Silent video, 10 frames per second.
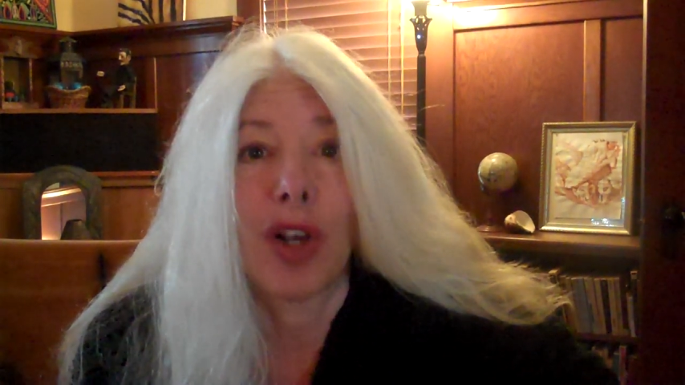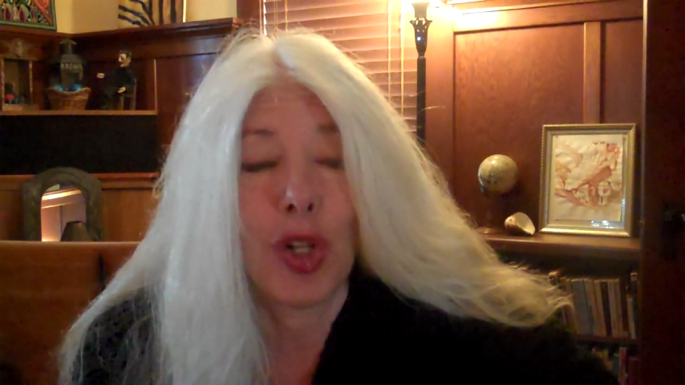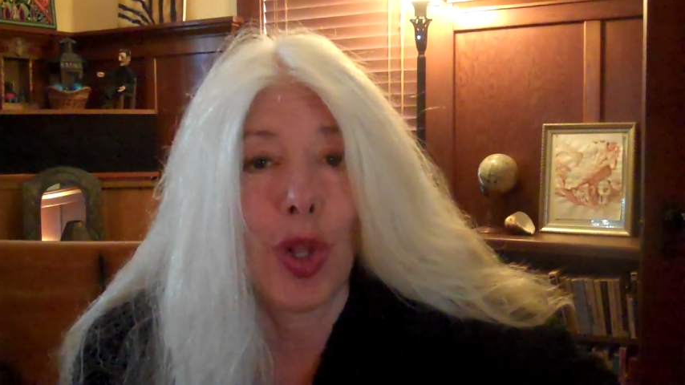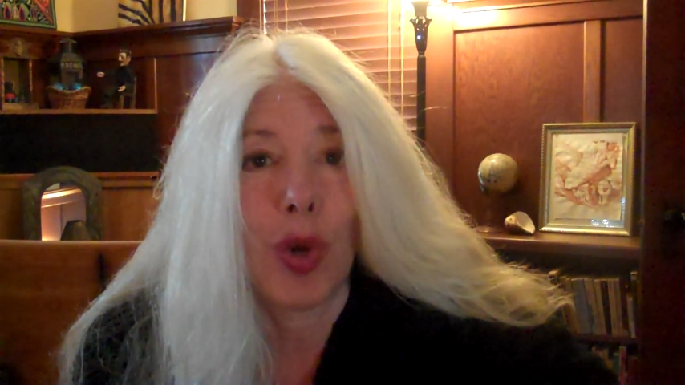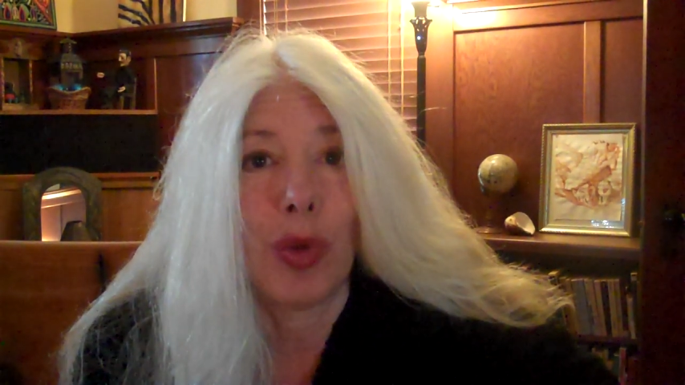
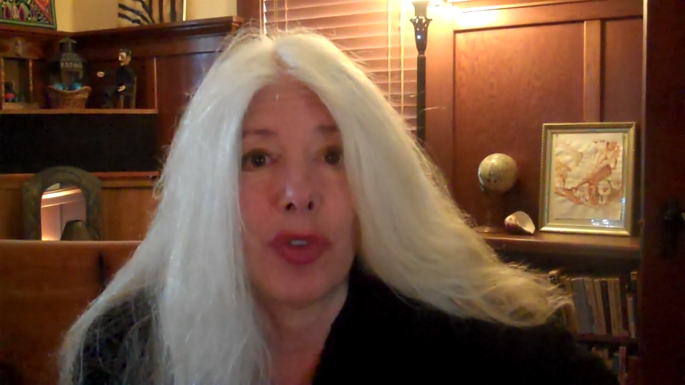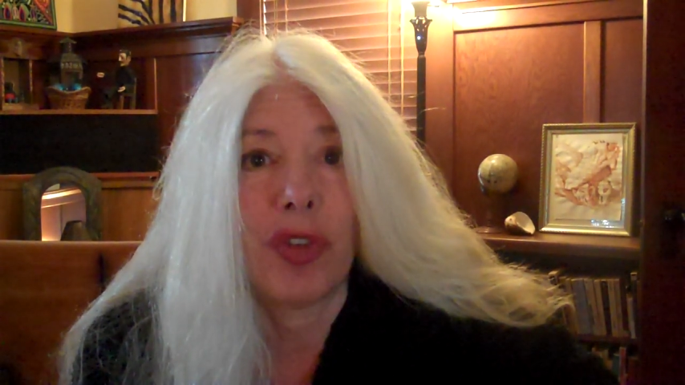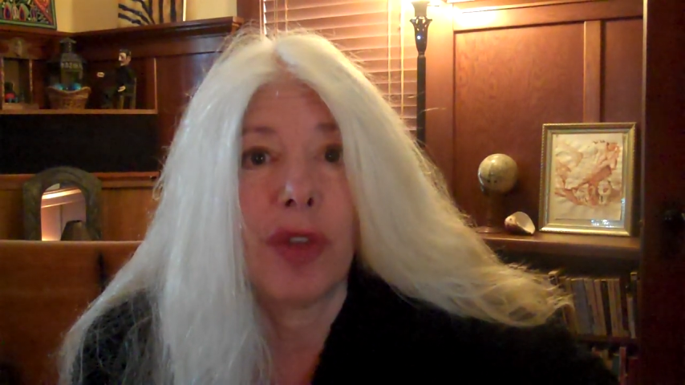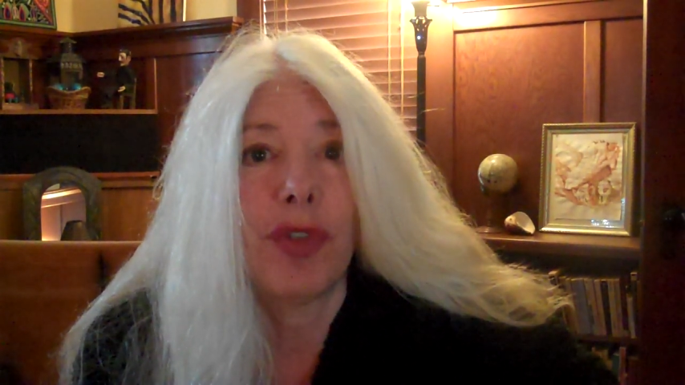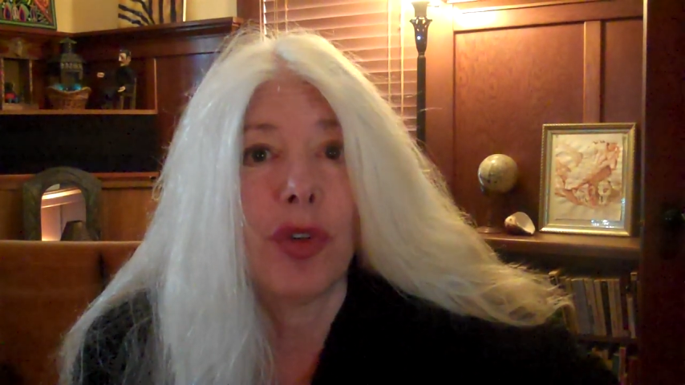
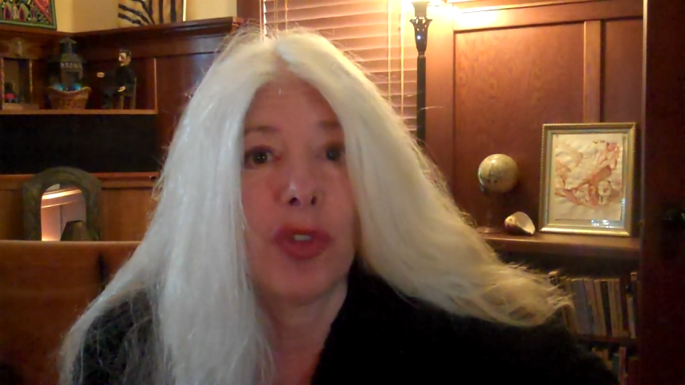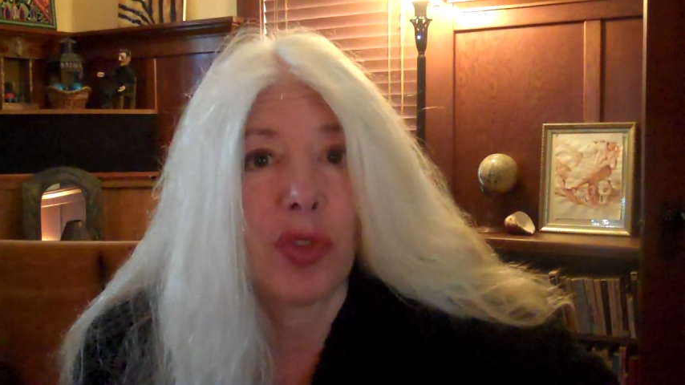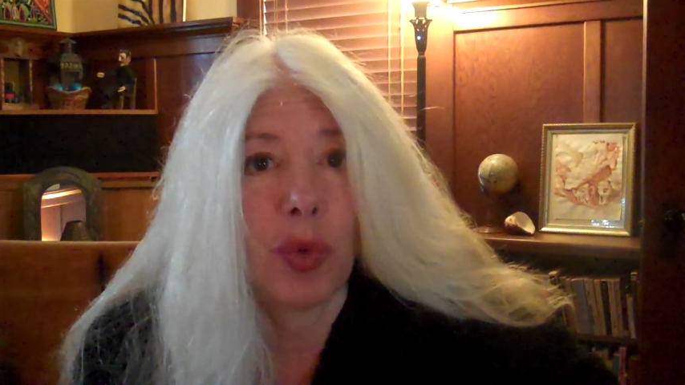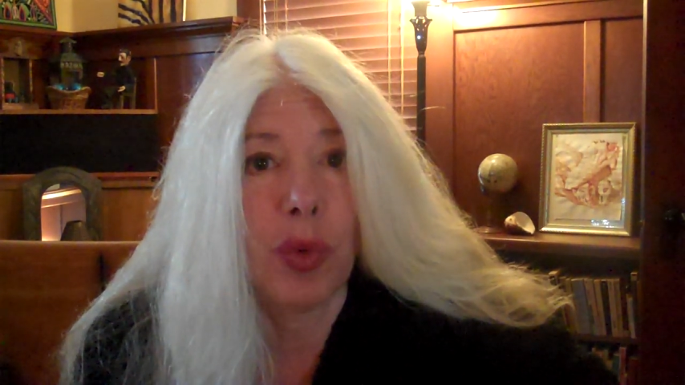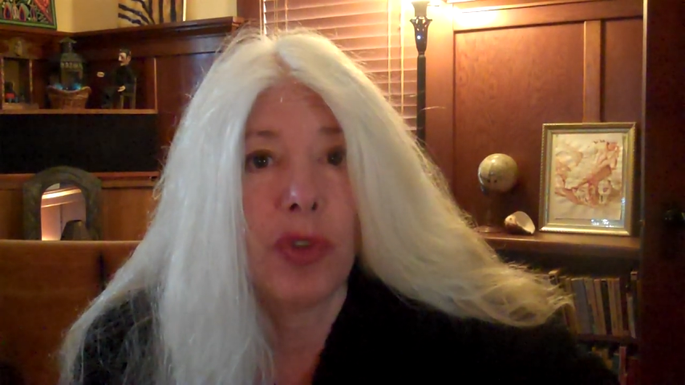closed, if your
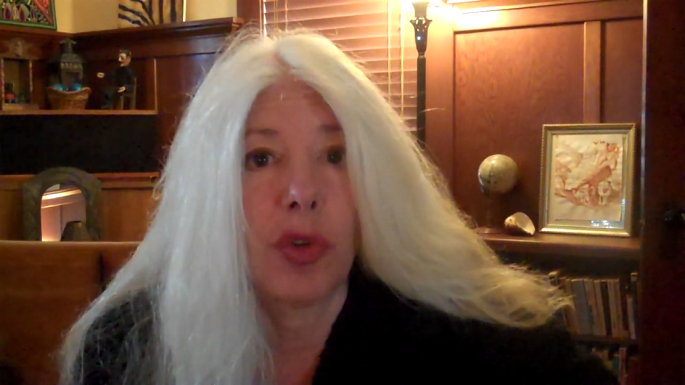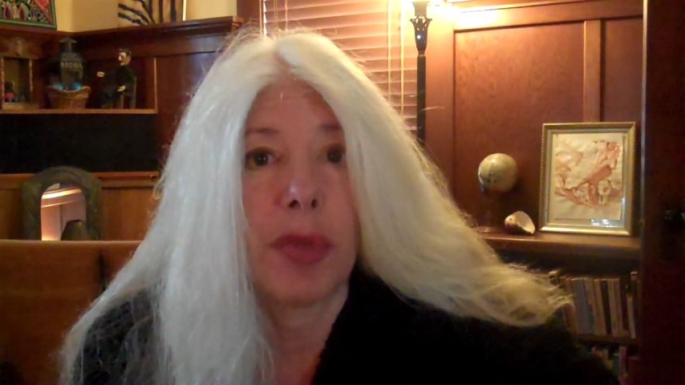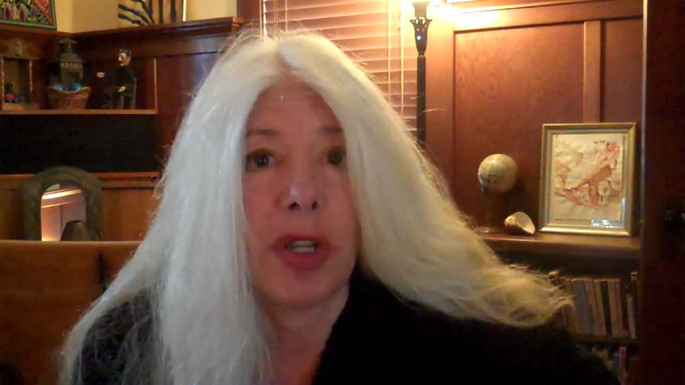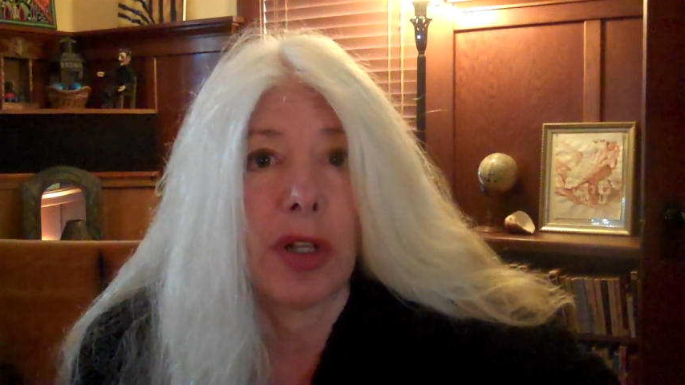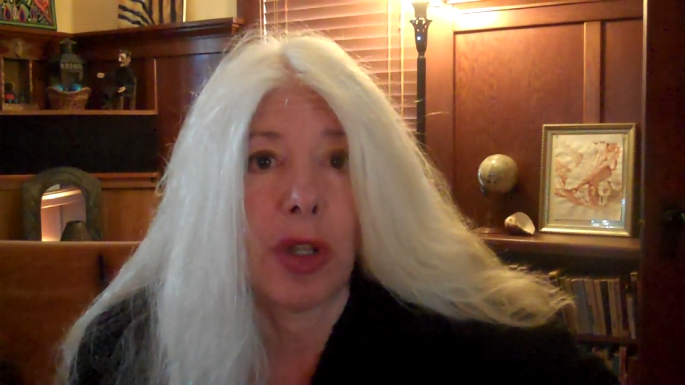schools are
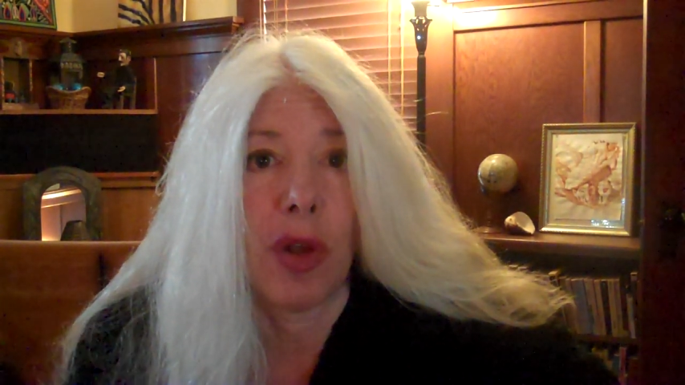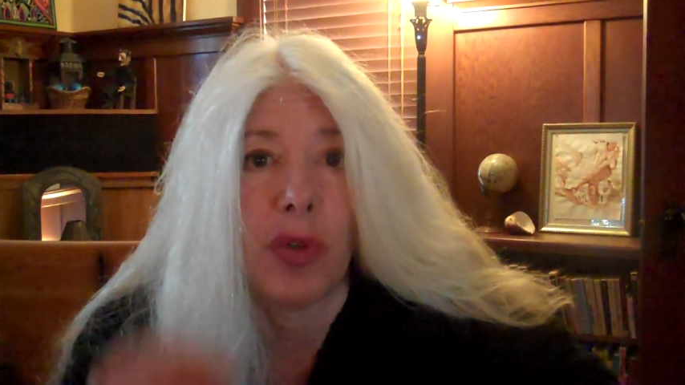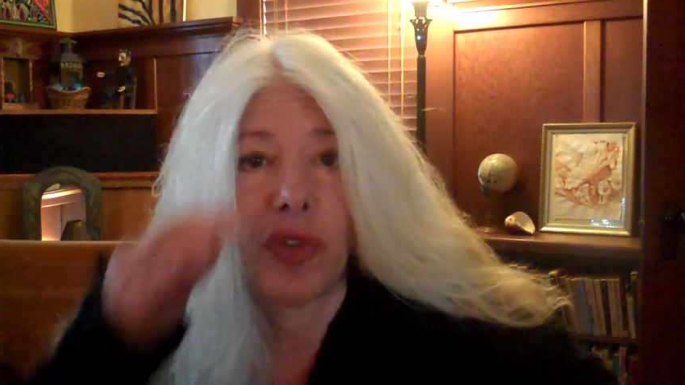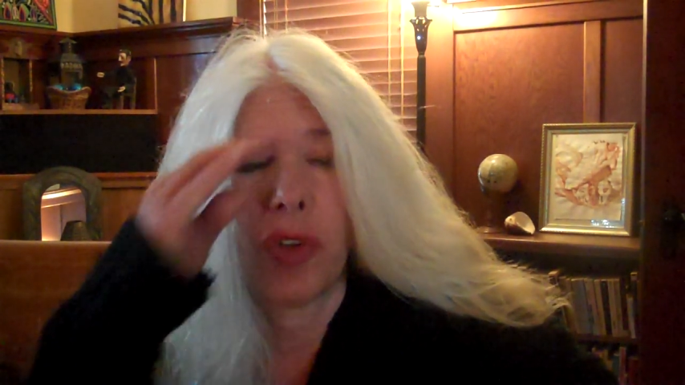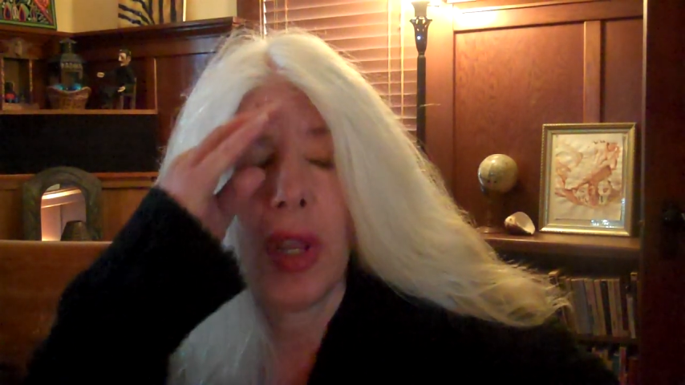being
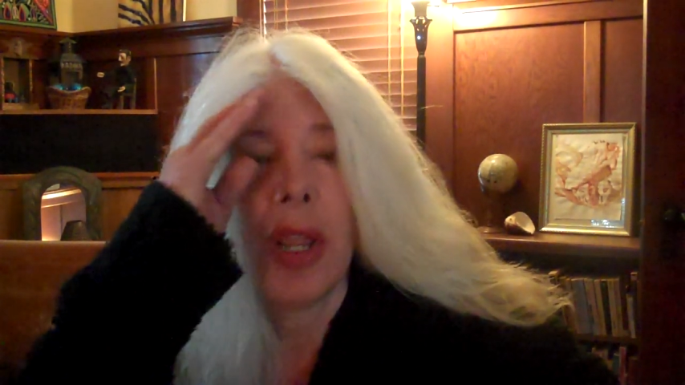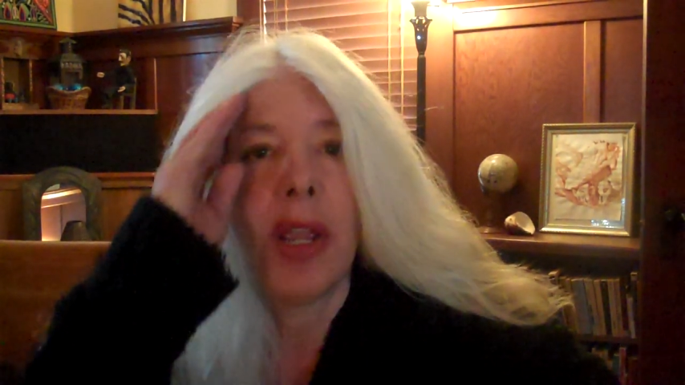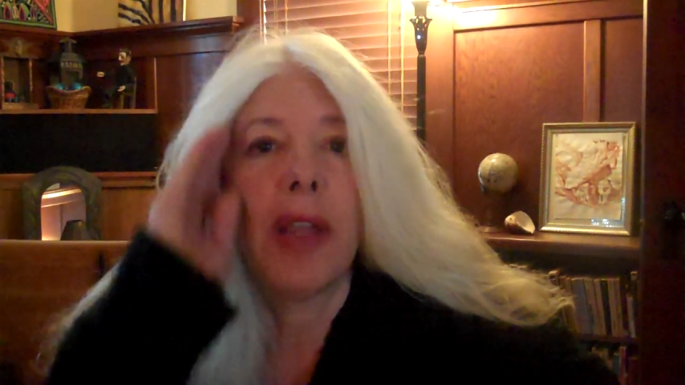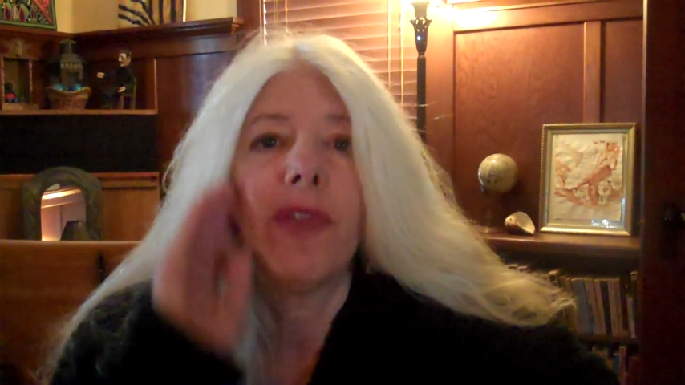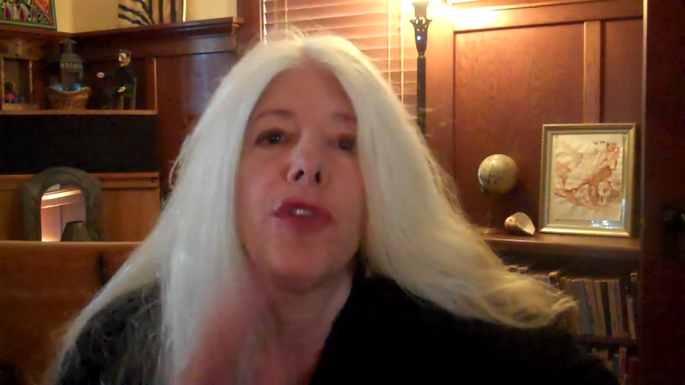closed,
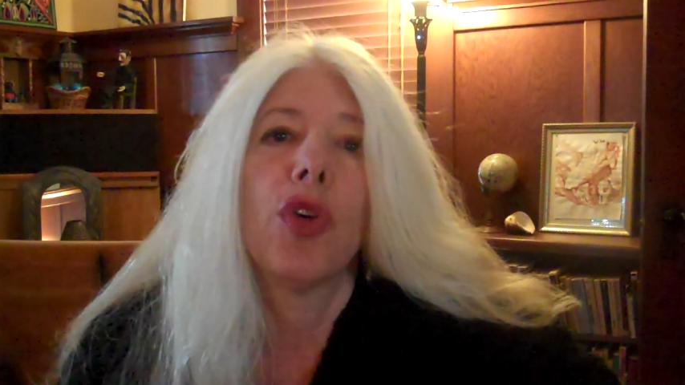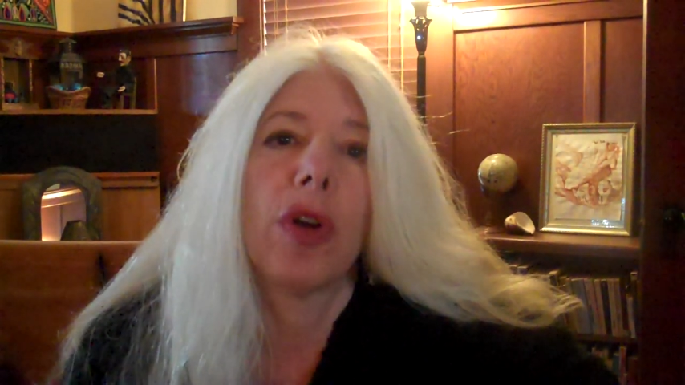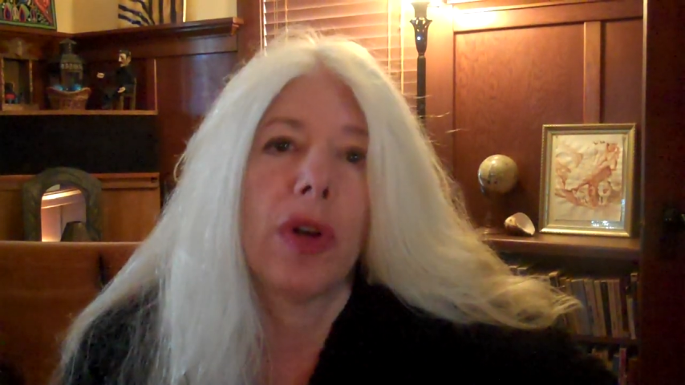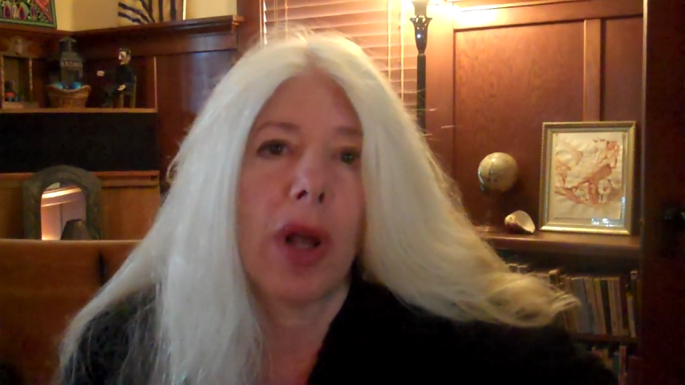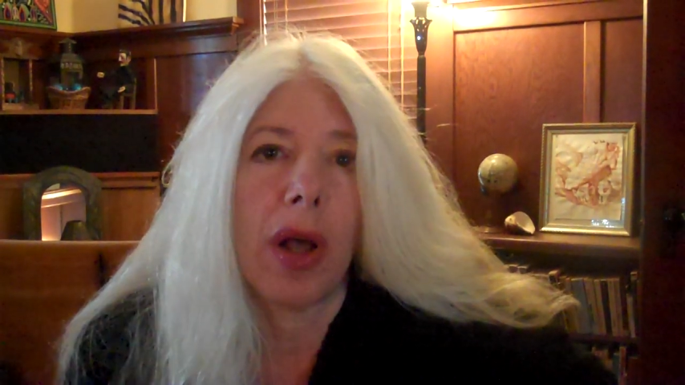if
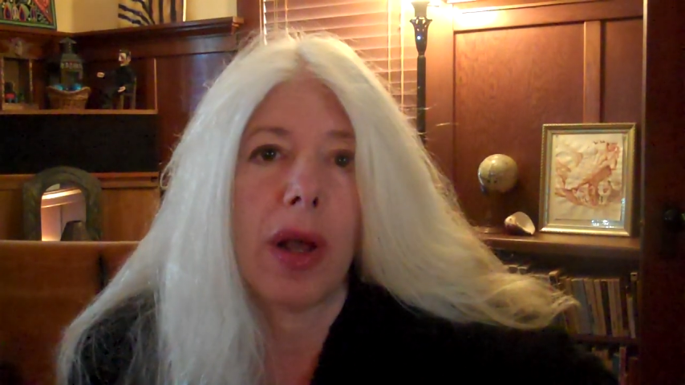your